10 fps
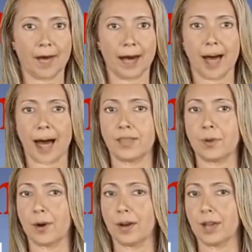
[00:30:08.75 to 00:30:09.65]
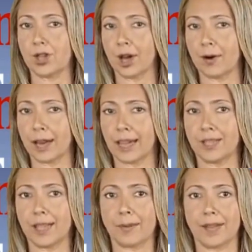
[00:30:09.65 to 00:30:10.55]
An acerola cherry
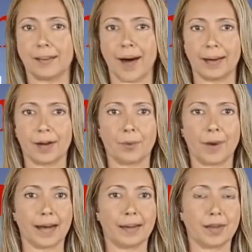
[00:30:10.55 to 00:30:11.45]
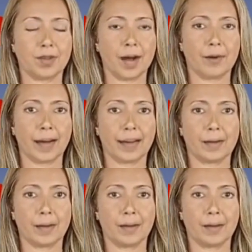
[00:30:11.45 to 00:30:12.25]
is nothing like your regular cherry.